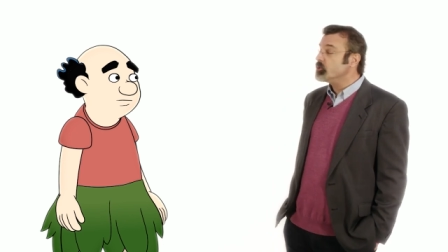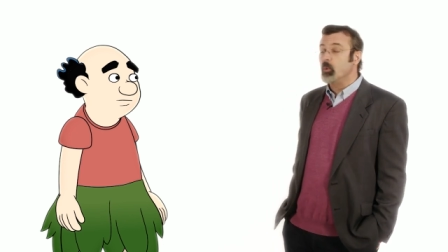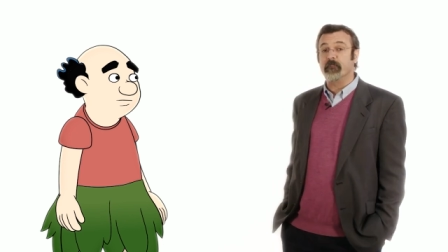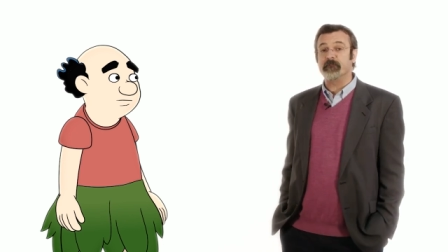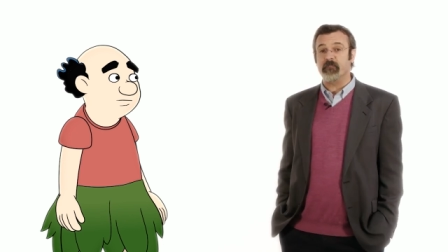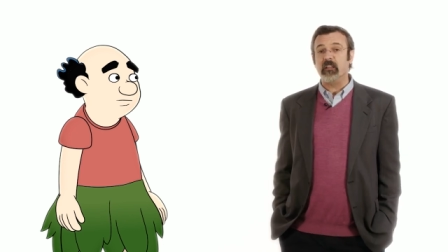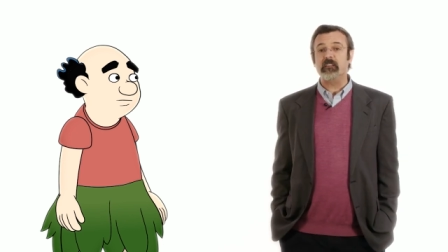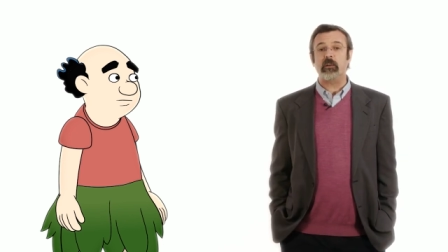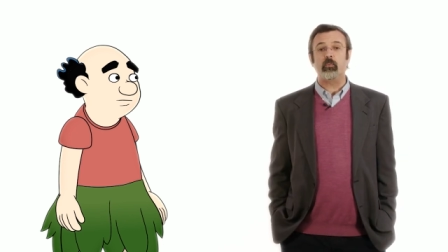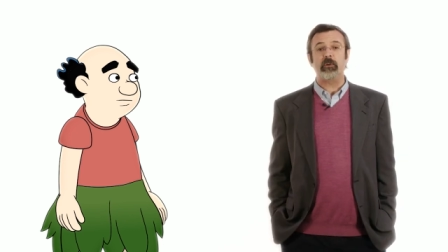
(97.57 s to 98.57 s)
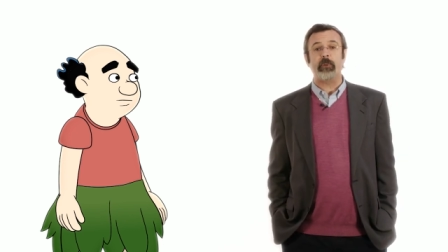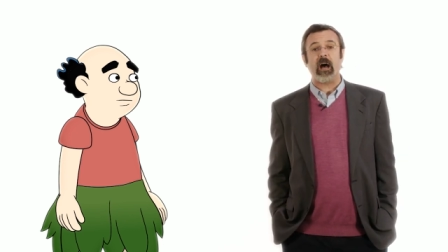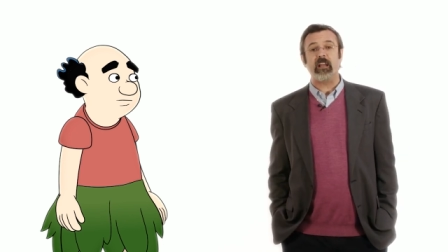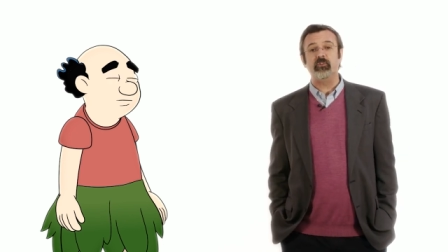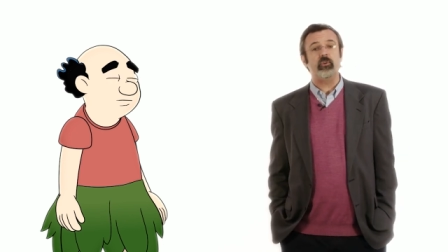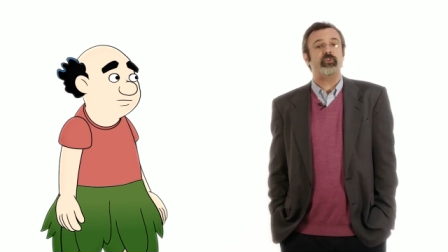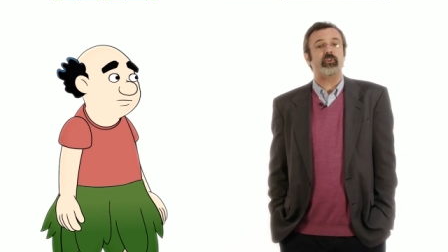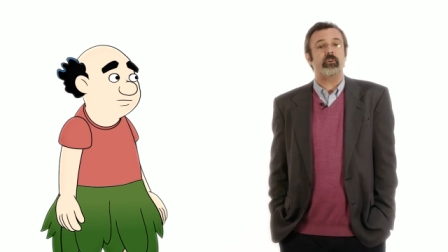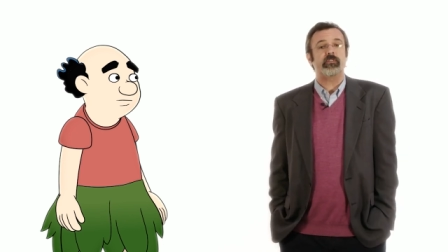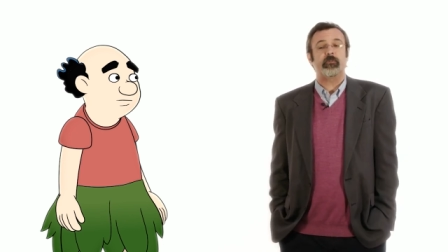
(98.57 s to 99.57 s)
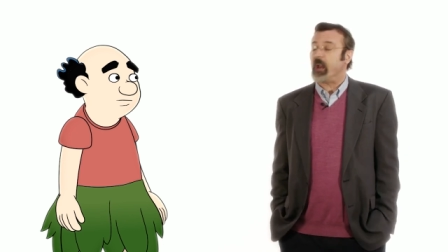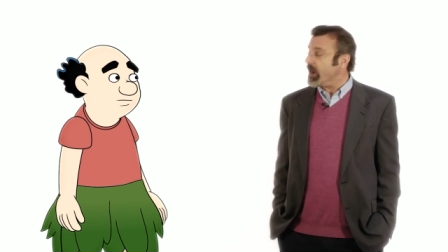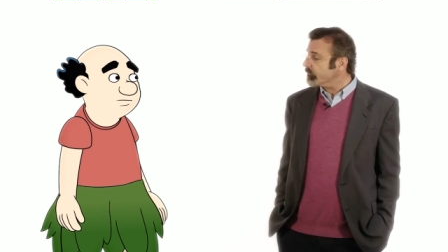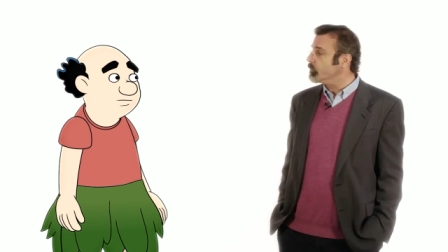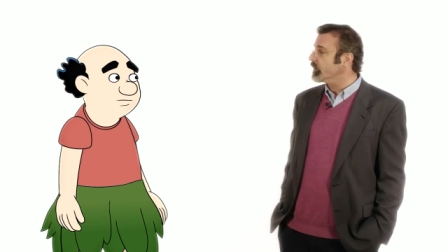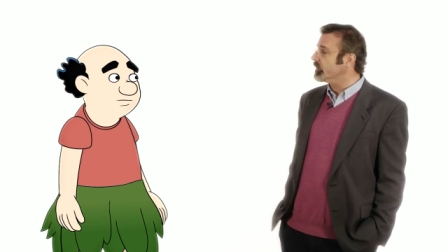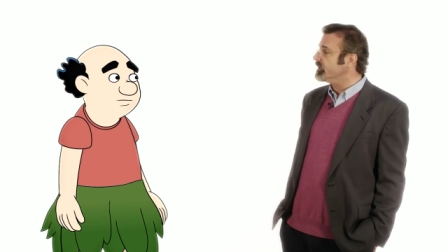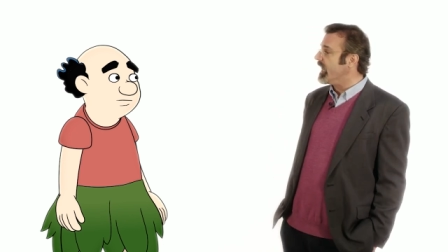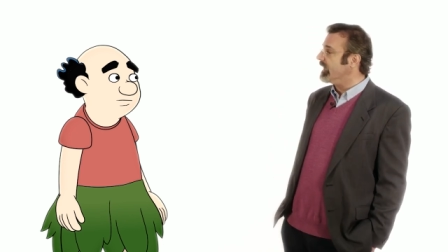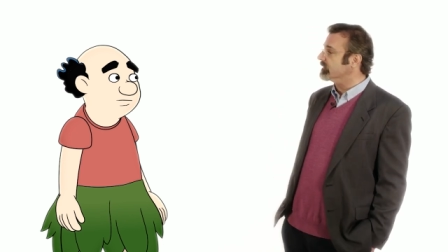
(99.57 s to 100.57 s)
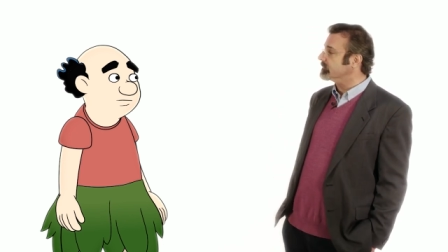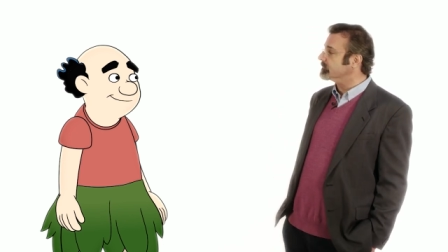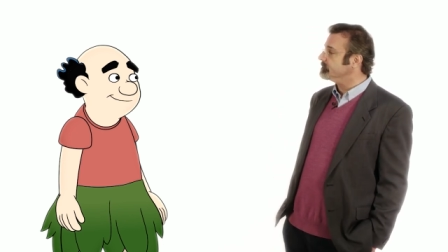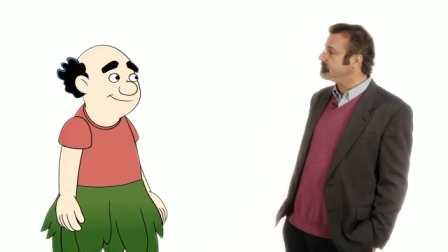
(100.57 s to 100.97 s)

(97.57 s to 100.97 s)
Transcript: to a fund that would buy new shirts for everyone on the island.